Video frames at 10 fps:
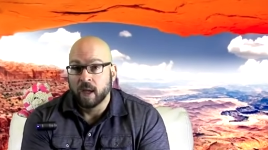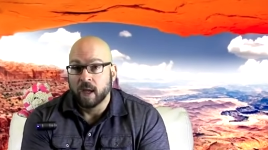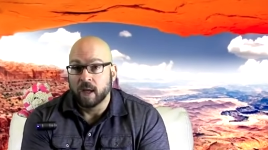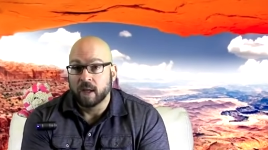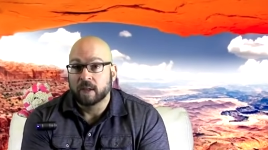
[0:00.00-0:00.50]

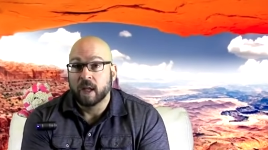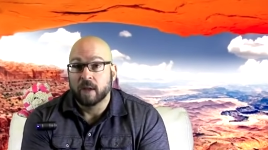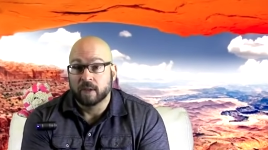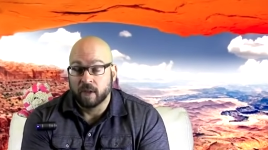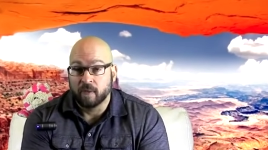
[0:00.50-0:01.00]
and is
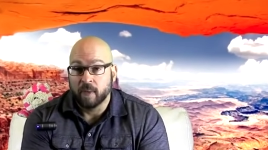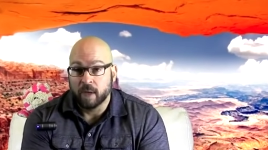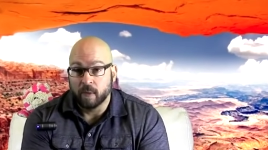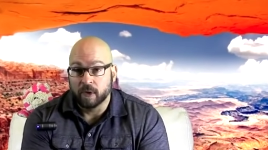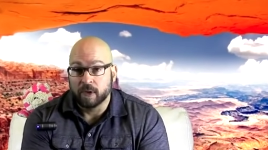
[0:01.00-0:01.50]
a
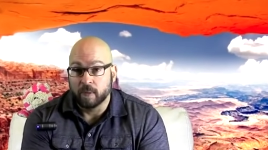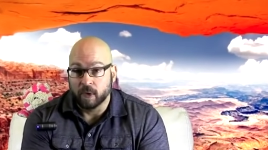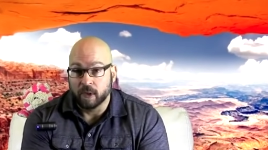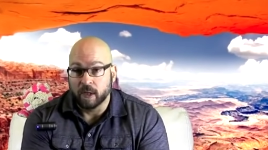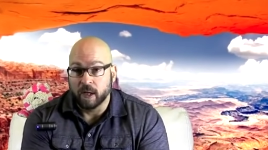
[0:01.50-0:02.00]
self-made
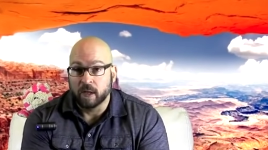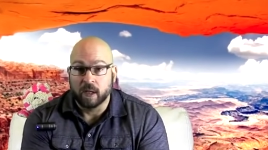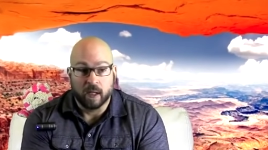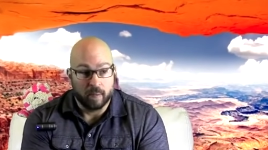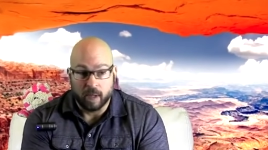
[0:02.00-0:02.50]
multimillionaire, and
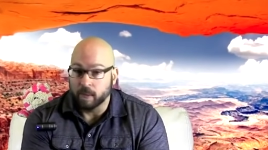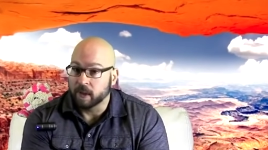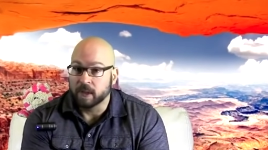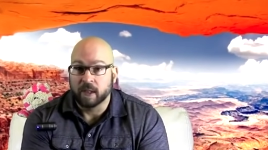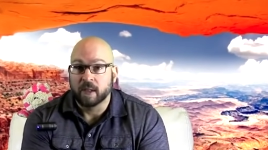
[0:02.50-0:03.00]
again, people
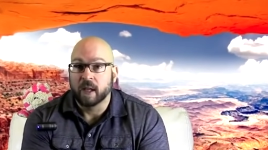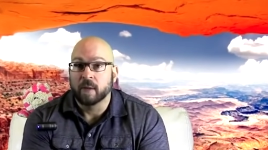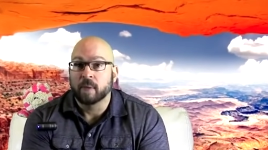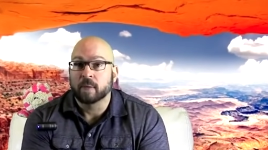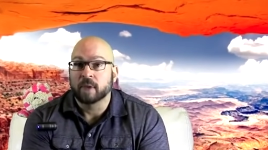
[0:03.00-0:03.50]
can dig that
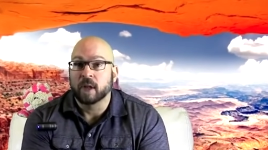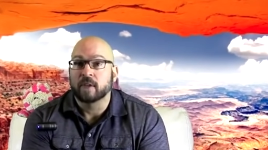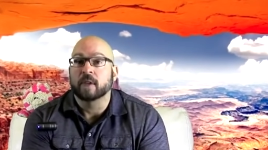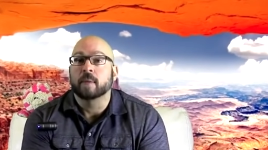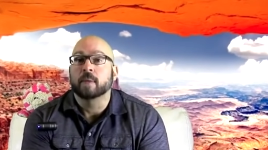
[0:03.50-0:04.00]
up
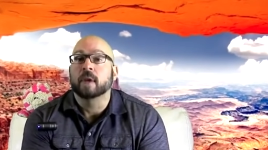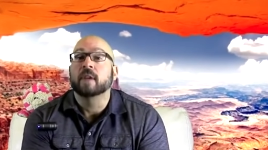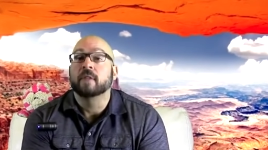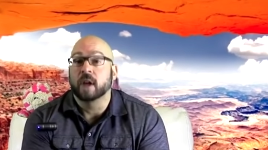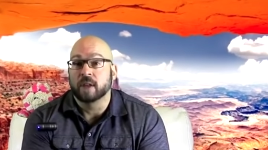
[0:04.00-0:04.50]
themselves. Some people
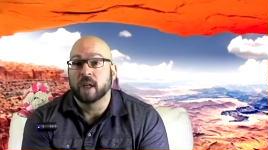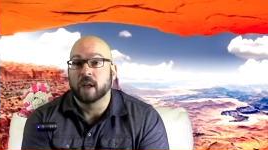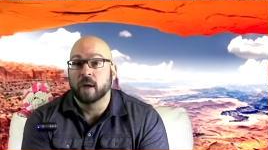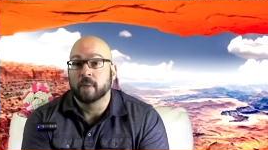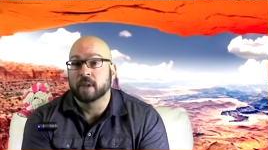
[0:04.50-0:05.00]
have dug that
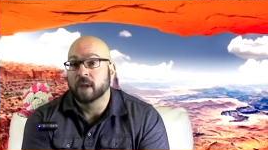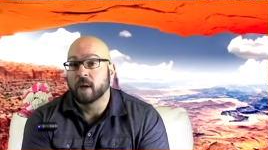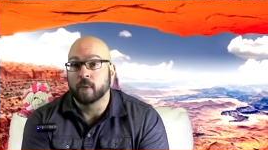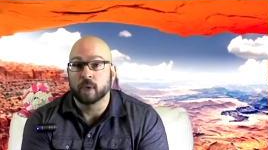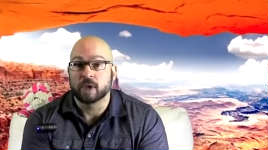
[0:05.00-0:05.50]
up. It's
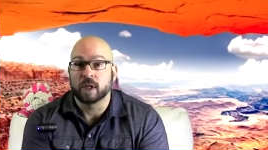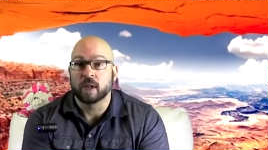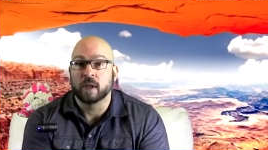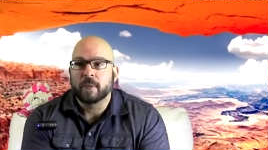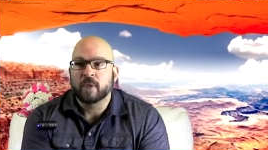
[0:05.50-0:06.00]
not
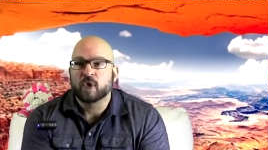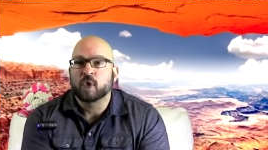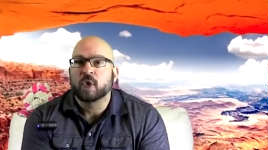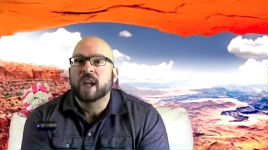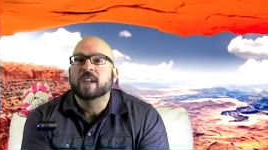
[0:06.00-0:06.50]
bullshit.
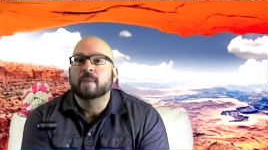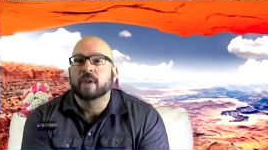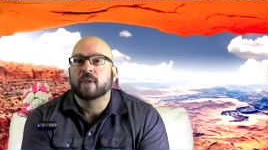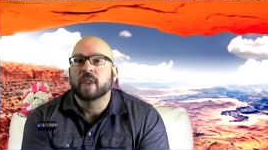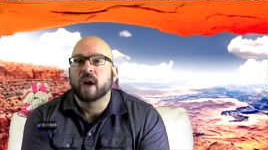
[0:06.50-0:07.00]
Trained me
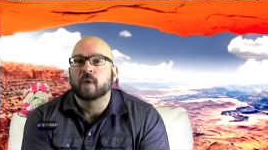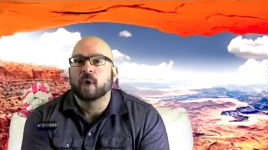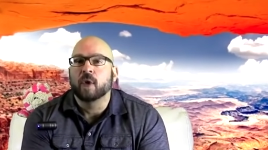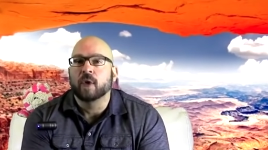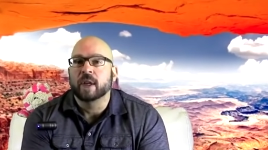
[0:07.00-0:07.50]
for that
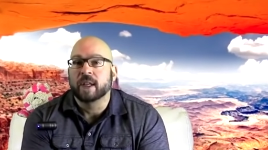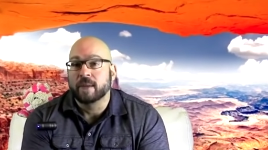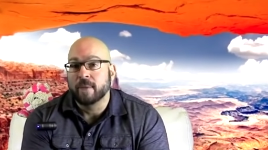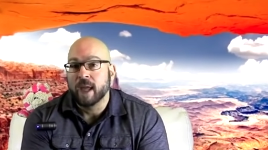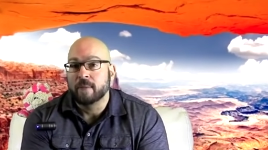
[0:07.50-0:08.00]
role, and he
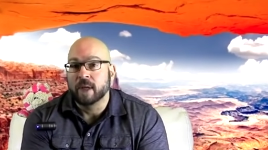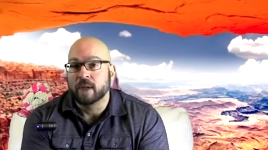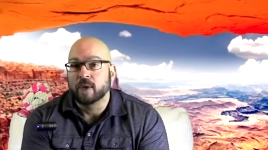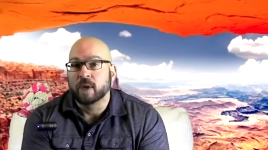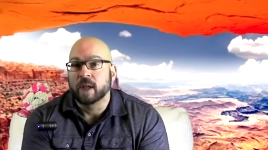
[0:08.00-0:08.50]
made me
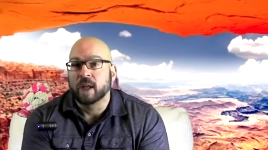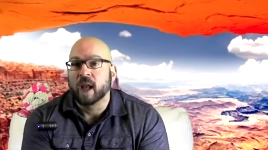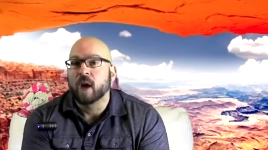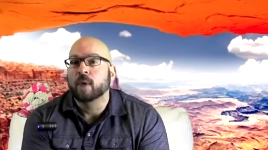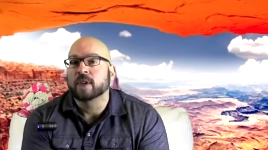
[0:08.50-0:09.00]
do it. And
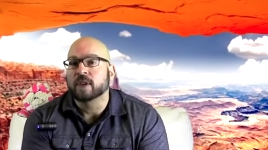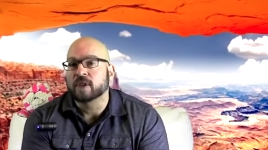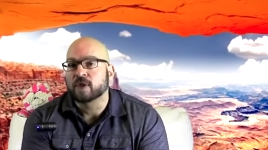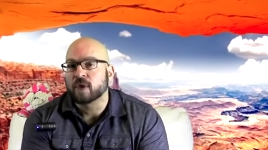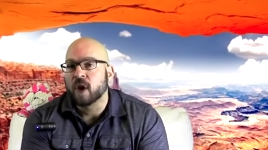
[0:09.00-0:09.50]
I wasn't
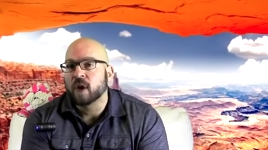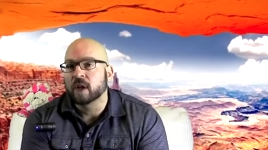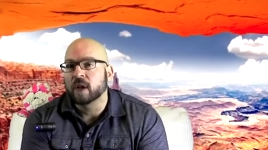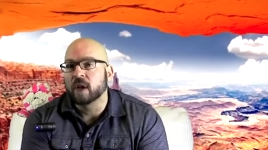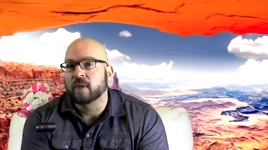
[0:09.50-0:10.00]
strong
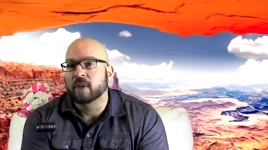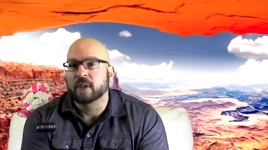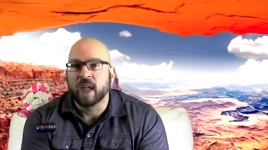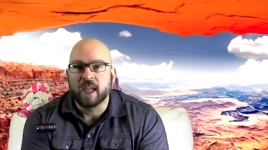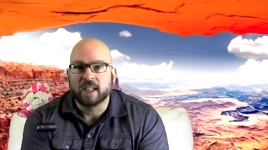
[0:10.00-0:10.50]
enough as
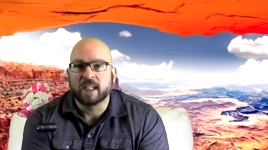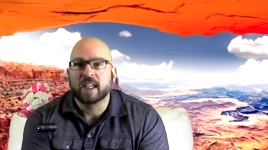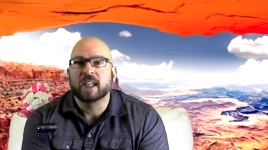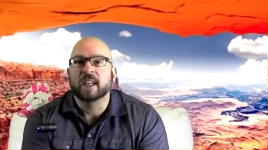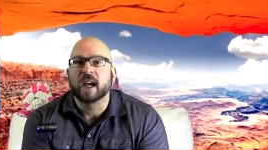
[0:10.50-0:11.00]
an
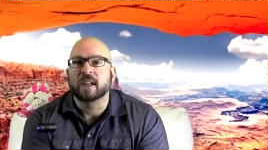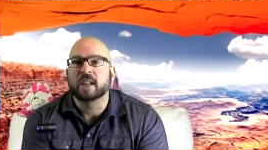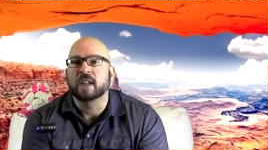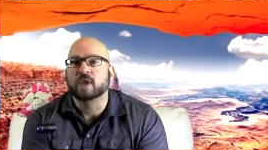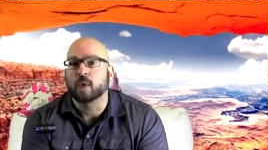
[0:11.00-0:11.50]
18,
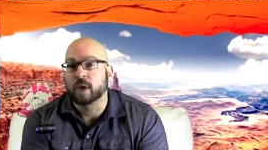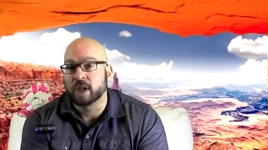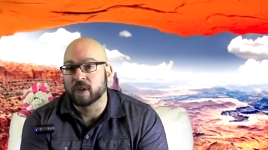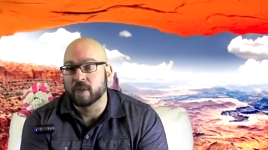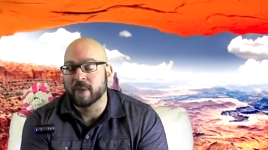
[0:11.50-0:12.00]
19,
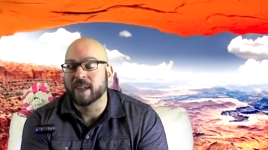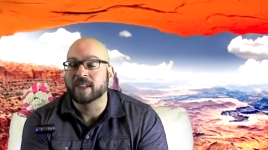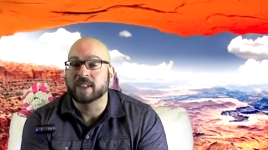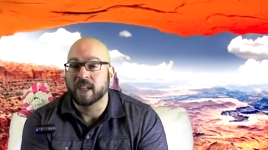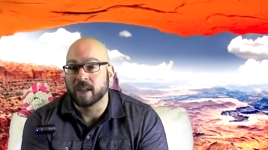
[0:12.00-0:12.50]
20-year-old man
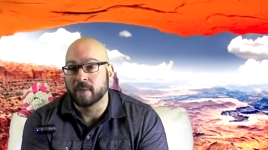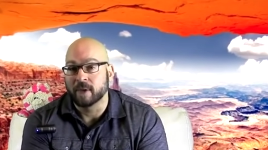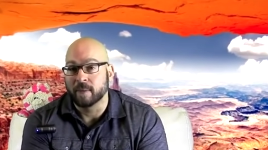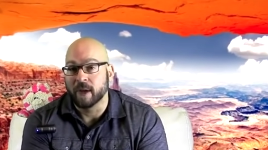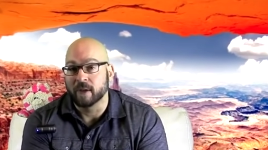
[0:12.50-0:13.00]
to stand up
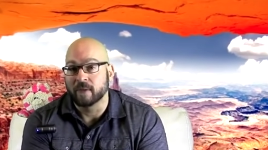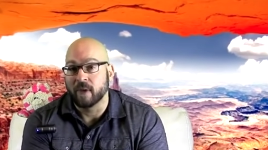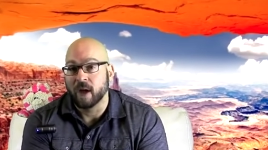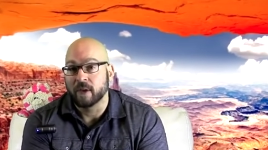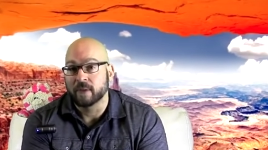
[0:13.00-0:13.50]
to my own
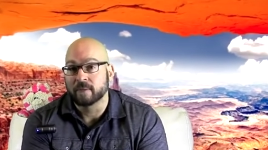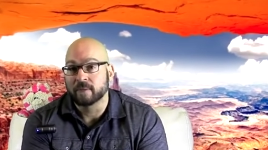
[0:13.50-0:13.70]
father.